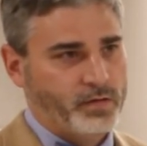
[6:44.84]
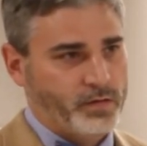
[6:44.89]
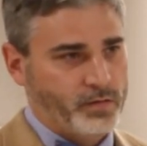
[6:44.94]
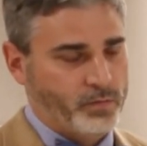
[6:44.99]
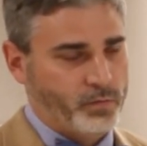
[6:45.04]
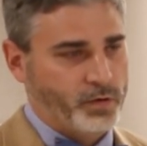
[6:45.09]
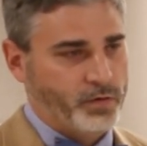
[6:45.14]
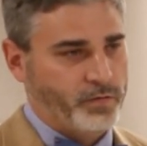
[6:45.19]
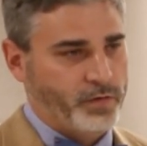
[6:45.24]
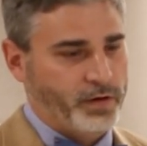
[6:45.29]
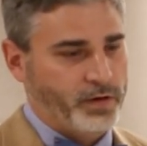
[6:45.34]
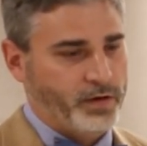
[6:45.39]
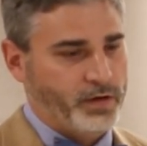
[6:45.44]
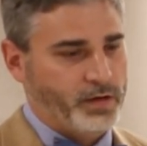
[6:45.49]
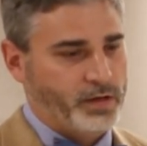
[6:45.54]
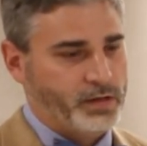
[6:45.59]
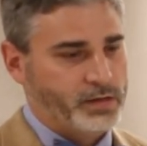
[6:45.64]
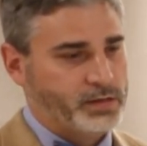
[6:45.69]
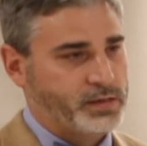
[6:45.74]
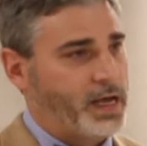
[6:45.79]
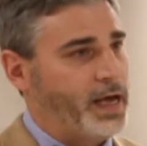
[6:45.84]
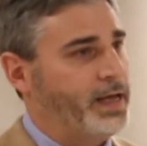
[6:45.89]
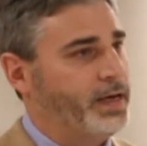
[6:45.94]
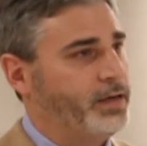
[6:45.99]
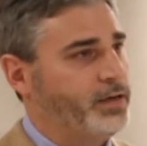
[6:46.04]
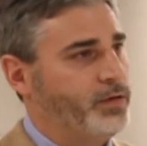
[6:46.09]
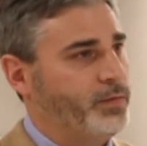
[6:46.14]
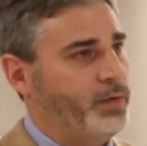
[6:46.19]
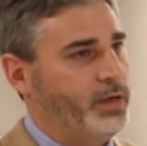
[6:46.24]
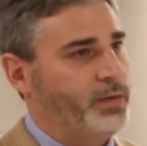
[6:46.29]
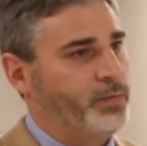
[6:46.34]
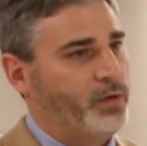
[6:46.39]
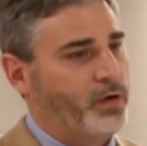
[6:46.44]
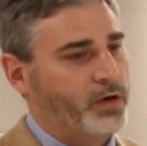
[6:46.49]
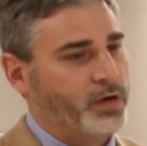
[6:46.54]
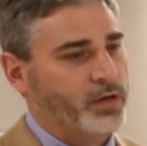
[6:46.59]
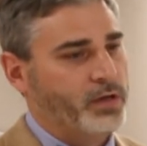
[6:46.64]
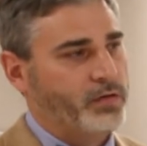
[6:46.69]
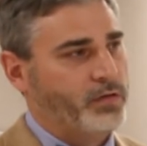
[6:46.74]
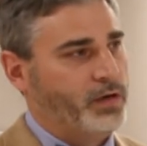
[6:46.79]
We're very excited to be a
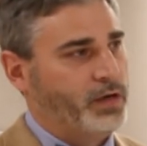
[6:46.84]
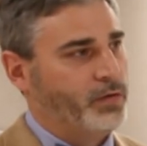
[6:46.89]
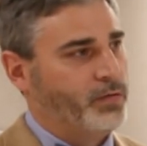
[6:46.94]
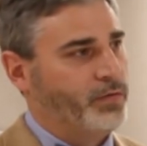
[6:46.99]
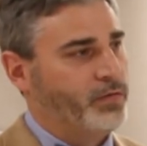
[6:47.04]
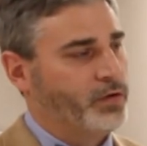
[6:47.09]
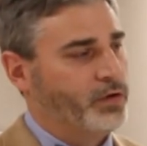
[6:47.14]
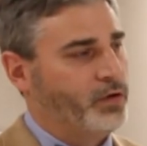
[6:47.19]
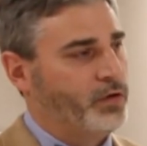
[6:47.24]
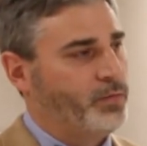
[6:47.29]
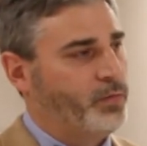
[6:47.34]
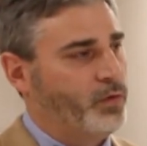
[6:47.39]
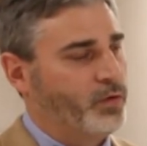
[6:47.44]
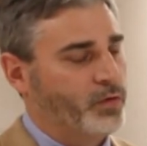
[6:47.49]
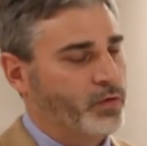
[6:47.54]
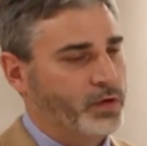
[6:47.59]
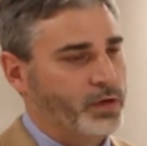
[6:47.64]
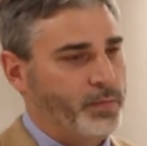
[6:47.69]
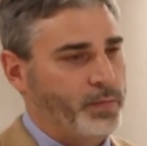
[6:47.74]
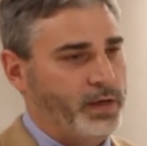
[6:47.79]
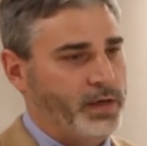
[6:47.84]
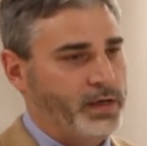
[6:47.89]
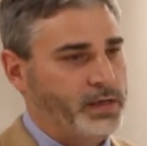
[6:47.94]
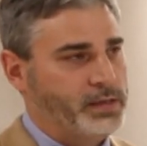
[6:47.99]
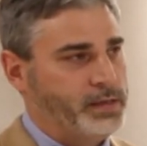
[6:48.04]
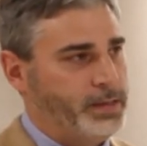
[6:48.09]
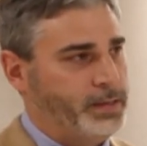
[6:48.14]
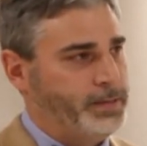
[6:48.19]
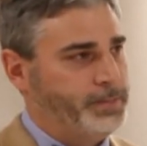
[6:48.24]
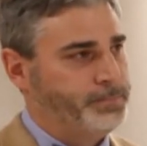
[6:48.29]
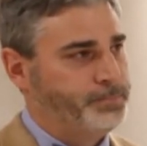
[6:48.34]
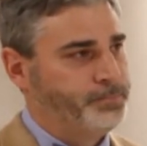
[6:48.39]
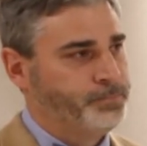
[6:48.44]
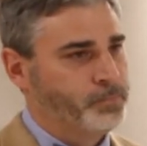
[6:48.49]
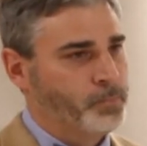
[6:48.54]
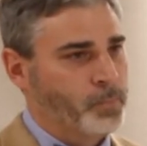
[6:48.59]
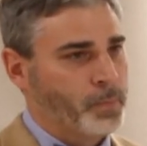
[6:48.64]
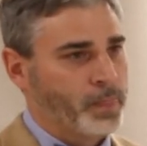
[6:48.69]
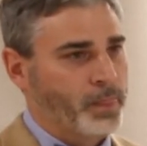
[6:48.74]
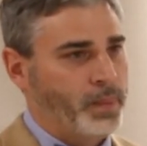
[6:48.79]
part of the Singing River Gulfport orthopedic team.
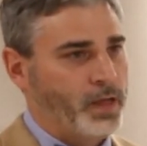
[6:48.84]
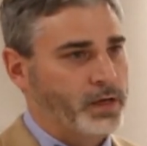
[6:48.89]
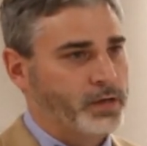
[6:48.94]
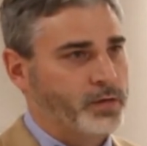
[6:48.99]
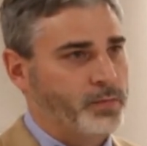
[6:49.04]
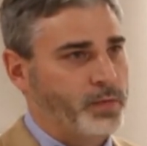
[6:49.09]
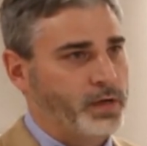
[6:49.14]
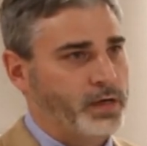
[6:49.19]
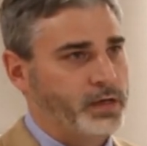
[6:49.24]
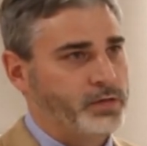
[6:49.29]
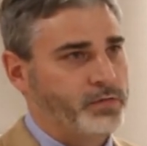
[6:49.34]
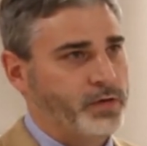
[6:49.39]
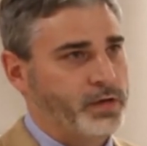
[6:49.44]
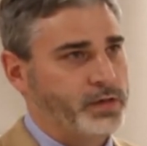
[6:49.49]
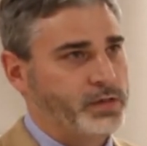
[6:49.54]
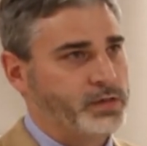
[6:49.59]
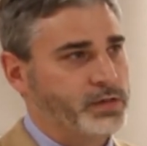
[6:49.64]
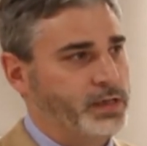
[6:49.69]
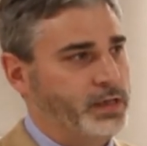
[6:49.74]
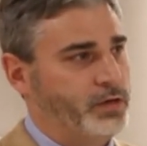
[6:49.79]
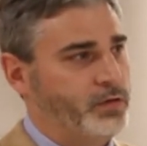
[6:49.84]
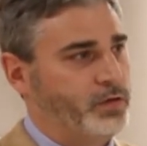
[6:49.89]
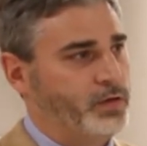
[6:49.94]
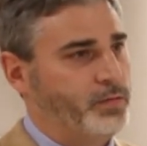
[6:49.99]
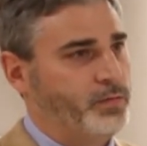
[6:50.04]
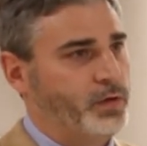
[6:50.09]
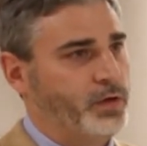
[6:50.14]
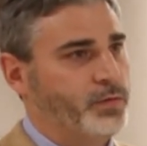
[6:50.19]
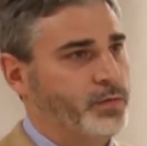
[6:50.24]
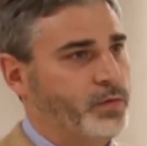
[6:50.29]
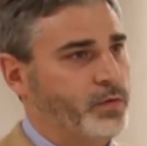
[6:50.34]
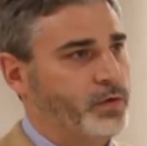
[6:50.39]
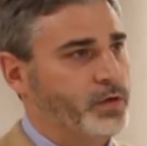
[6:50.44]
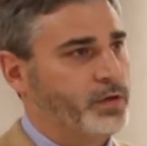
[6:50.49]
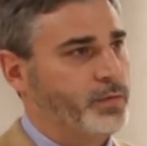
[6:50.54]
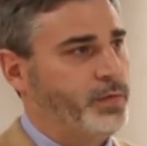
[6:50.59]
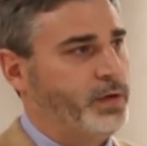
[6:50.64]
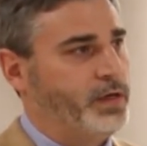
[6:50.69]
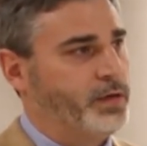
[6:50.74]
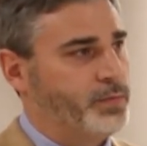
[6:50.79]
Dr. Myers is very skilled in multiple
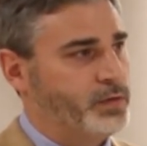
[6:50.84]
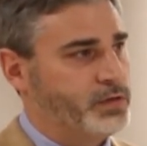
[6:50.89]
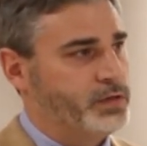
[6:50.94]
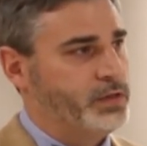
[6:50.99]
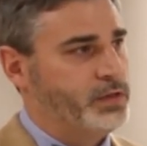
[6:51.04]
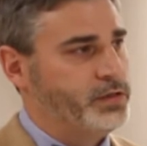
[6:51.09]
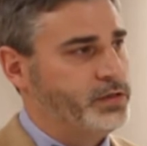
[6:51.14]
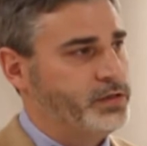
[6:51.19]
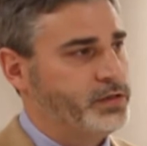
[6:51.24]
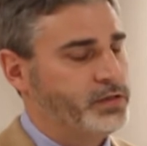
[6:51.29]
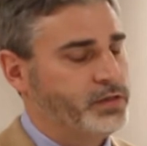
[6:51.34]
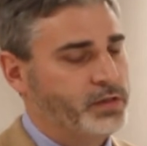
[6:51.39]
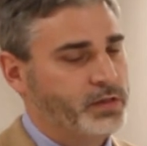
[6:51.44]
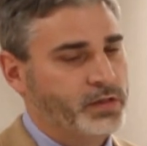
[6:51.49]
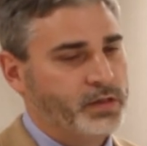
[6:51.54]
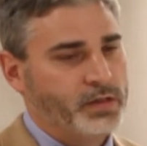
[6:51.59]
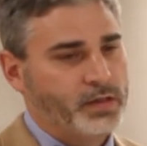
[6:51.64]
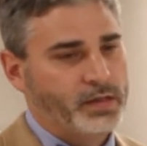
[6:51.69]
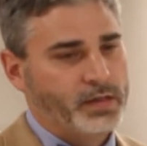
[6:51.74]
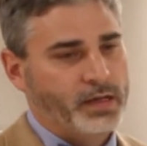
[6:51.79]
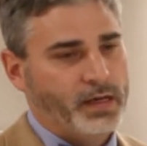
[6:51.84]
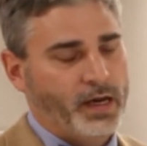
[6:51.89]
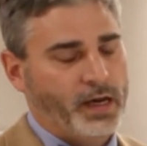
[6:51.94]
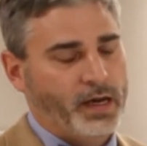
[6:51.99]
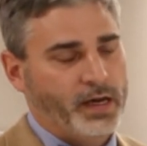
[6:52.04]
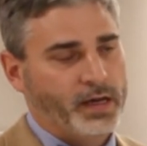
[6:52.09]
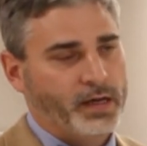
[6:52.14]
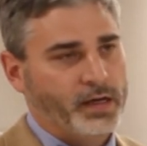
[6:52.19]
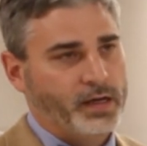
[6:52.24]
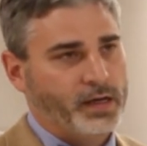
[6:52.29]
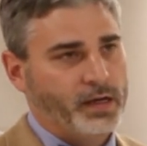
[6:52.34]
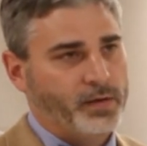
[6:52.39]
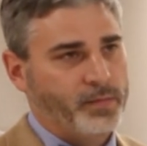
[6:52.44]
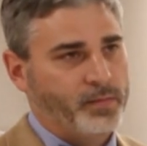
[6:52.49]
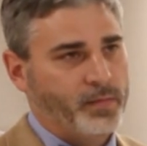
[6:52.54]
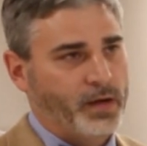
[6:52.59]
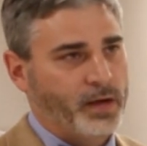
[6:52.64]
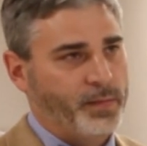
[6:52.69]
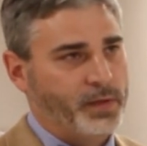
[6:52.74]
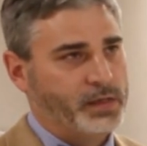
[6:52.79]
orthopedic procedures, and
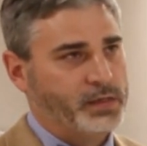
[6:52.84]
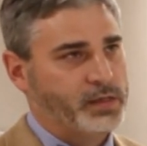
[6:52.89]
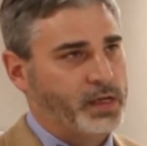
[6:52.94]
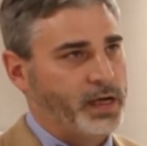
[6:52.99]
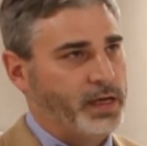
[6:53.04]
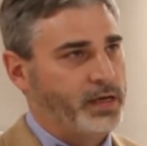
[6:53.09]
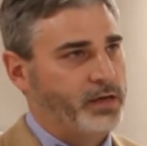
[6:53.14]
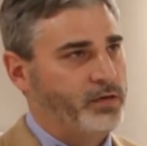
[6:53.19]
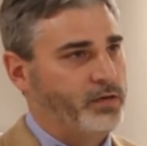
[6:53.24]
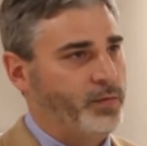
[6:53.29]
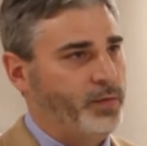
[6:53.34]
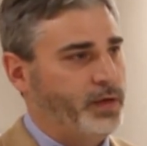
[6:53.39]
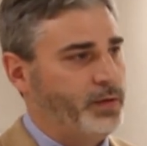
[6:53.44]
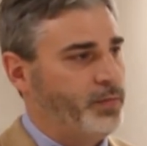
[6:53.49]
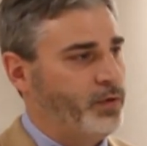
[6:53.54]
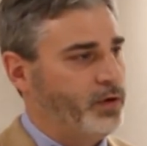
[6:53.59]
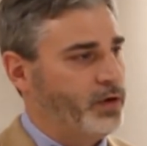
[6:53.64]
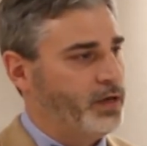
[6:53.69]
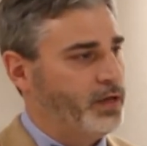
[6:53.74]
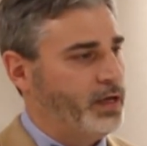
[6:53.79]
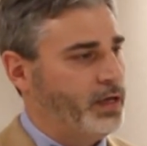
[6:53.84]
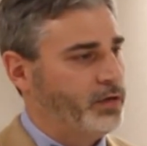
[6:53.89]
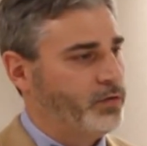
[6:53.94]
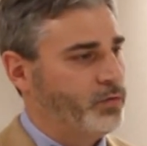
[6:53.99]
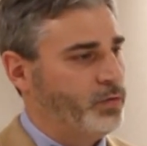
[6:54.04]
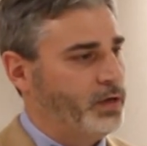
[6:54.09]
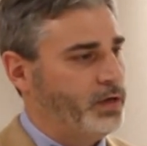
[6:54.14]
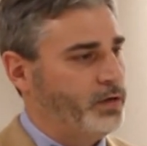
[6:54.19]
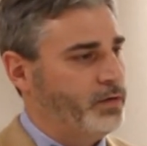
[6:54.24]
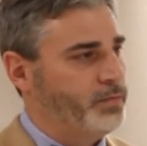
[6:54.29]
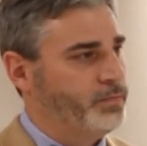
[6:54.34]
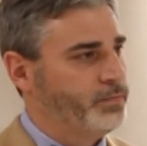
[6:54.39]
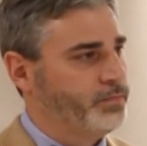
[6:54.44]
I'm excited to be a part of that as well.